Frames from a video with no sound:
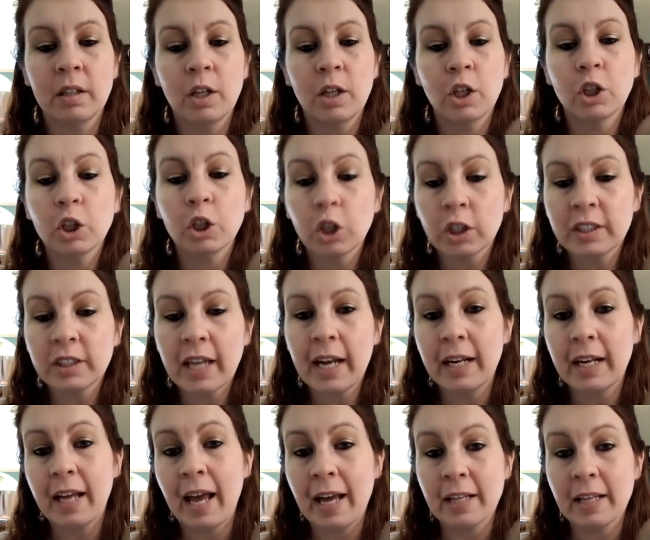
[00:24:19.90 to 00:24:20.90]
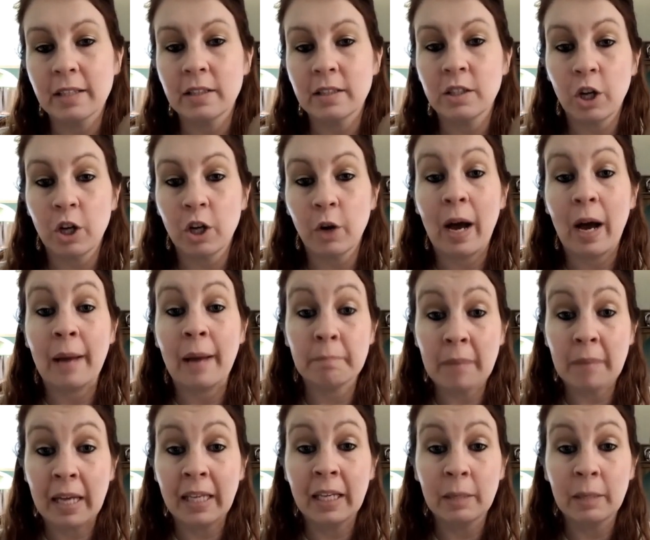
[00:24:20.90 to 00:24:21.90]
looked at it as, you know, I'm
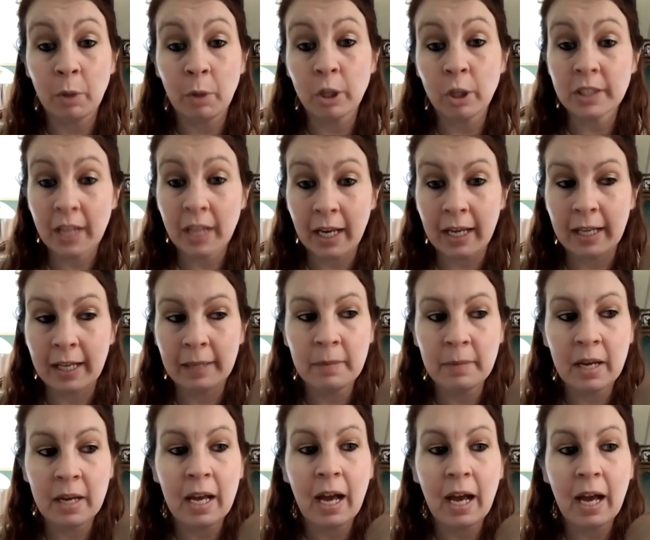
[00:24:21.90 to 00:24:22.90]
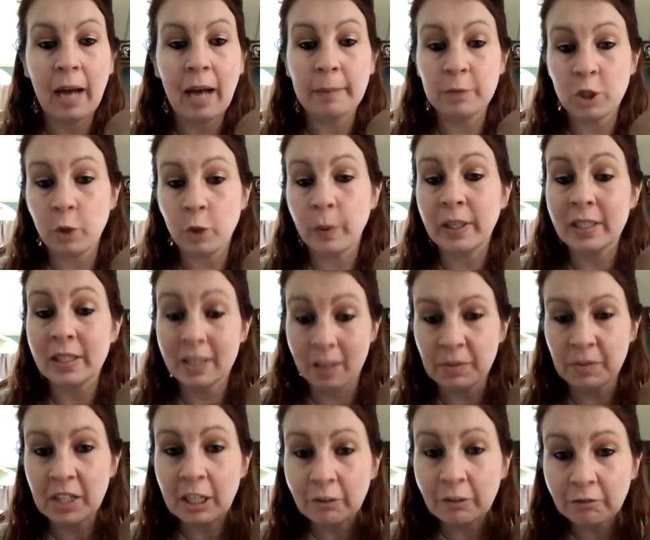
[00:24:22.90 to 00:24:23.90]
making part-time, I'm doing
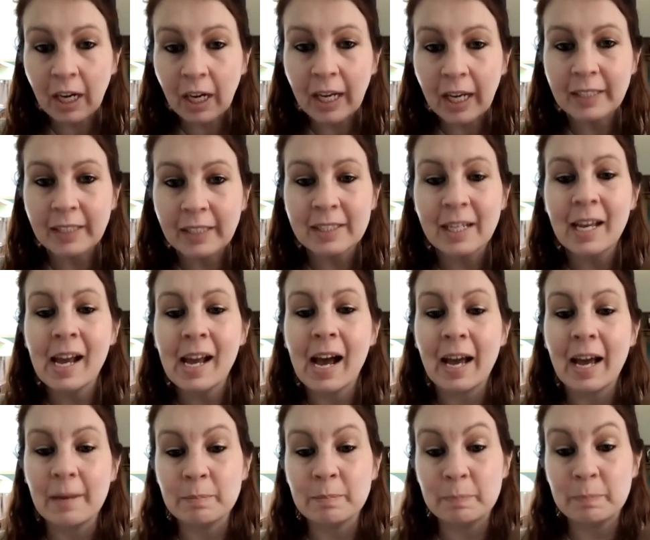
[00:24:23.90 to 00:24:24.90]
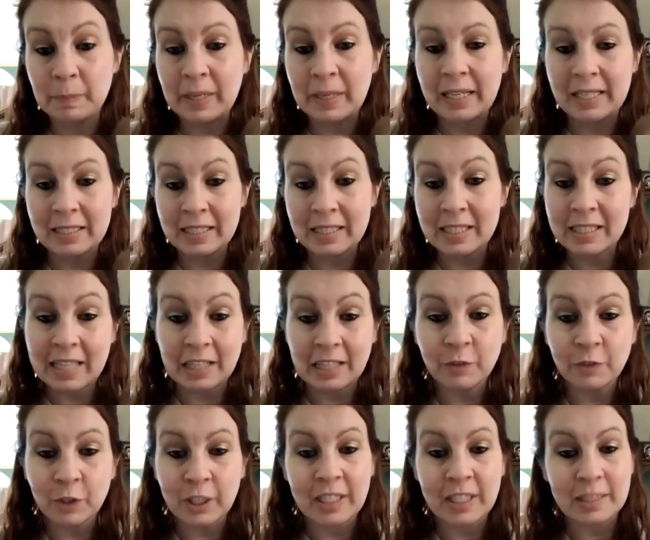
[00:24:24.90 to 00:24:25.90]
something right, I'm being
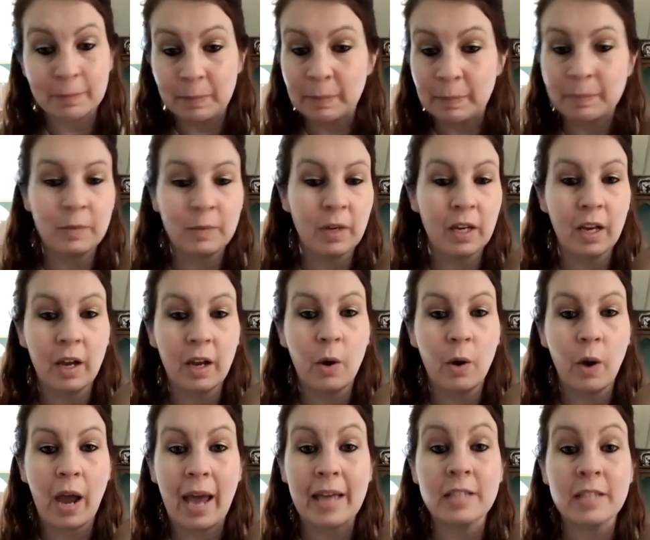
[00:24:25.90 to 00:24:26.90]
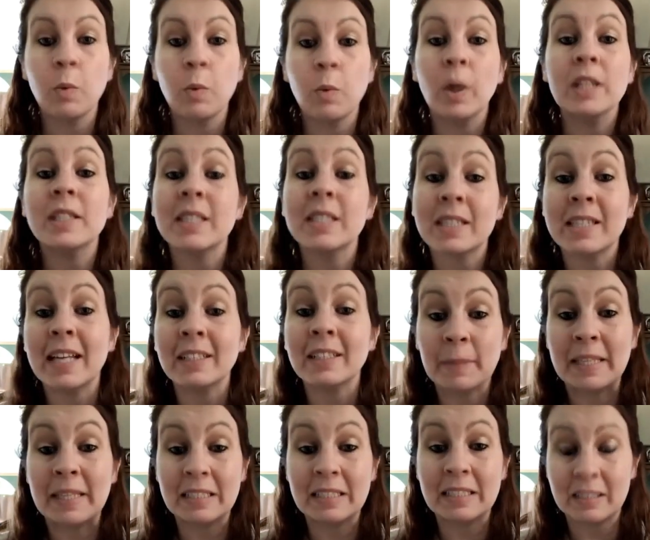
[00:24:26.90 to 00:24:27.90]
successful as what success
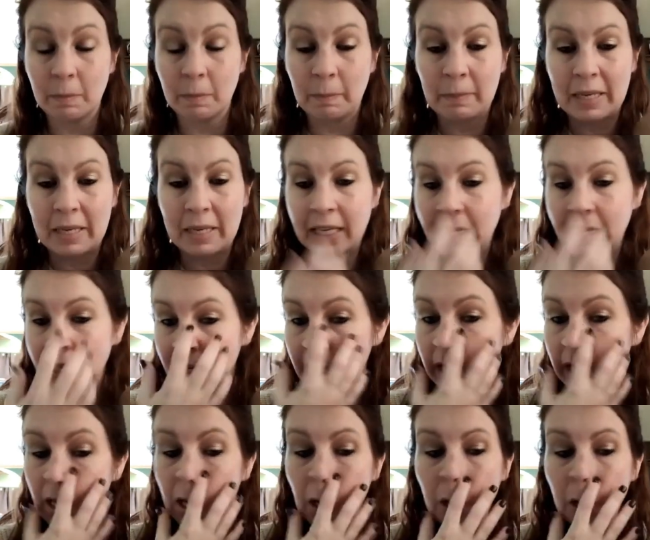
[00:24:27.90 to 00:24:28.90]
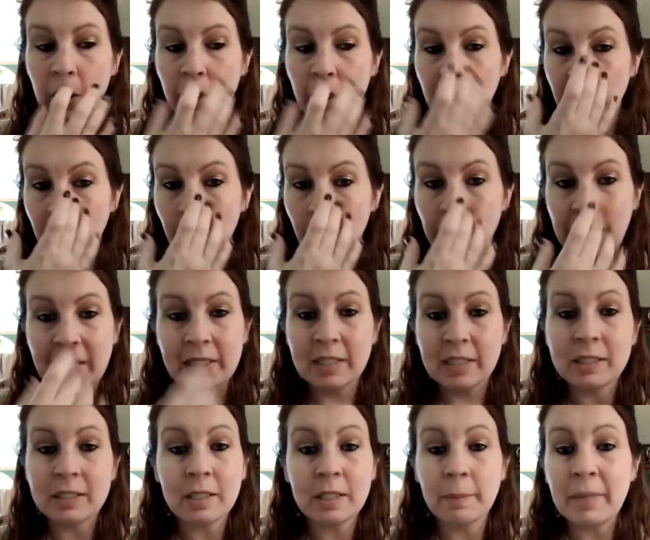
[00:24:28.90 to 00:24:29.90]
means to me, you know, because
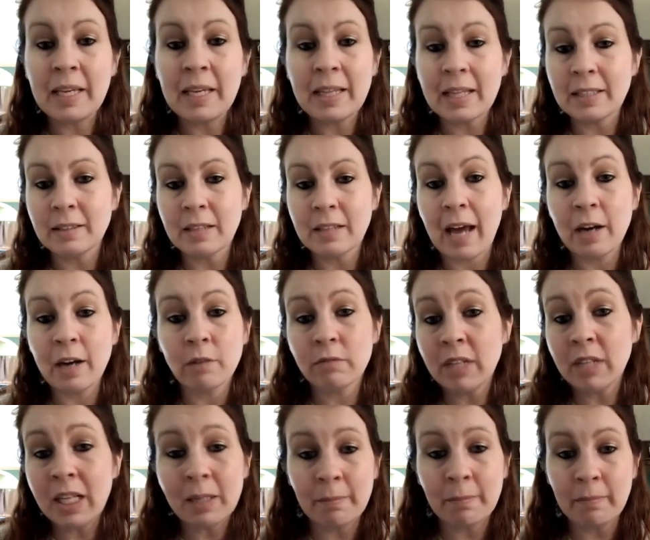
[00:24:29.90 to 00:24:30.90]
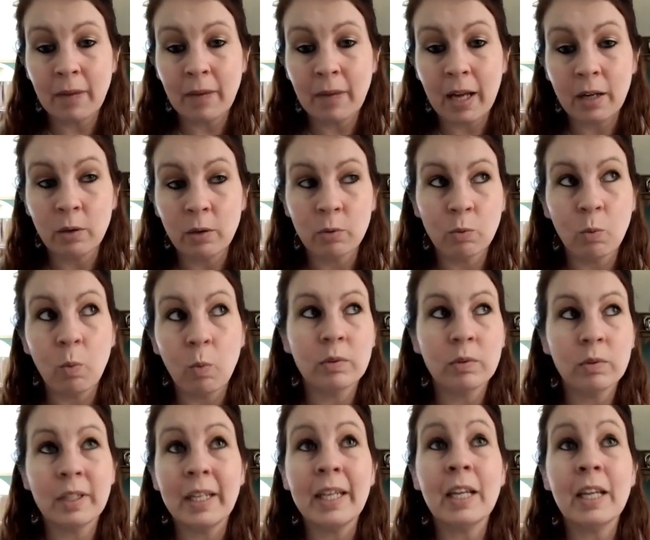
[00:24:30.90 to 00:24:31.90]
to me, that's, I don't
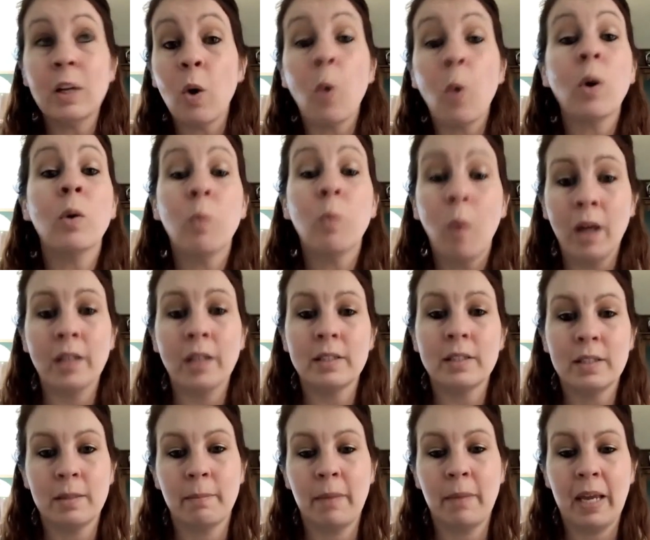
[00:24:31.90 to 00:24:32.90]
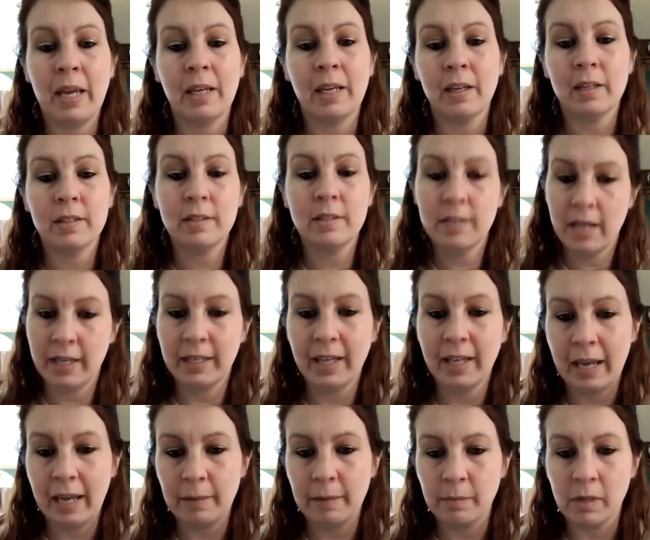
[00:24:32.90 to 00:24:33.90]
need or want to make
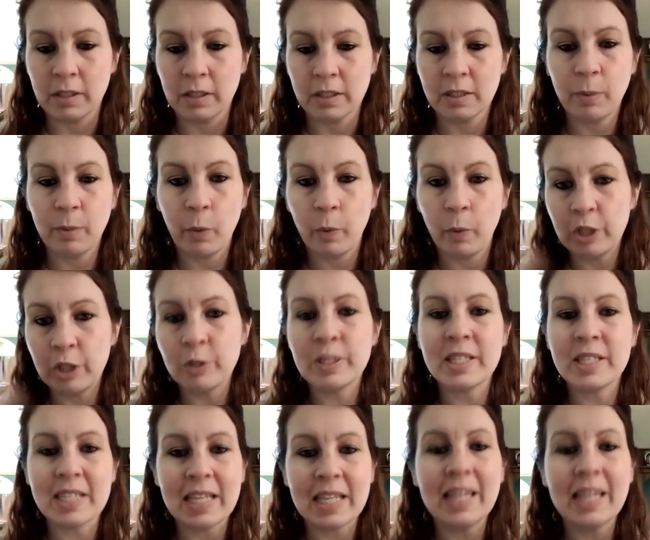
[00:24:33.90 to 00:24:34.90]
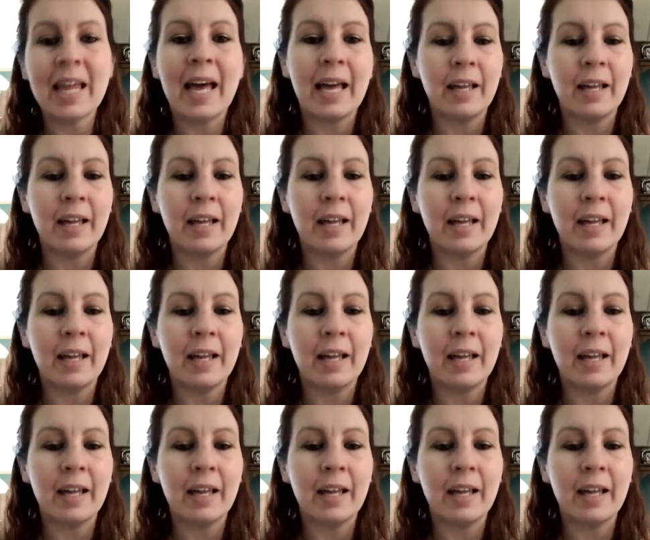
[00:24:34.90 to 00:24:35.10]
10K a month. But when you see that